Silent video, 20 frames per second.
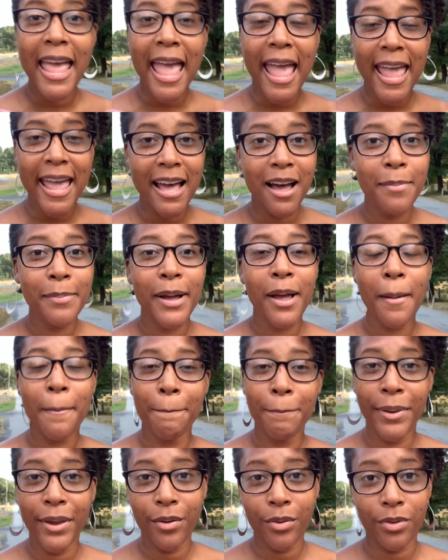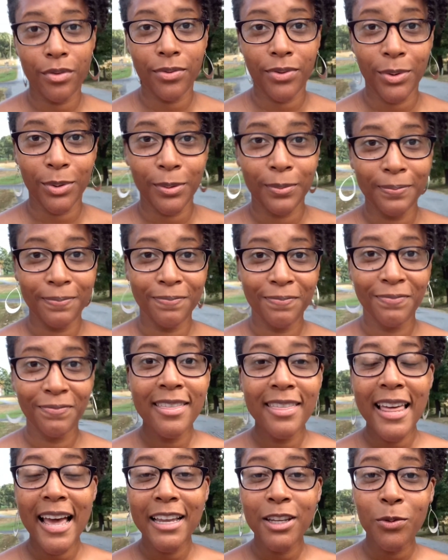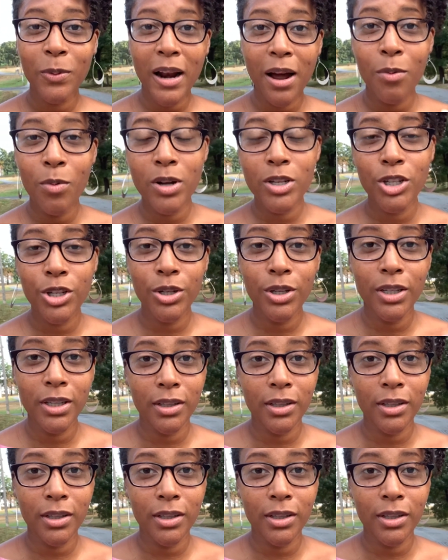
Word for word: am beautiful. That's what I want you to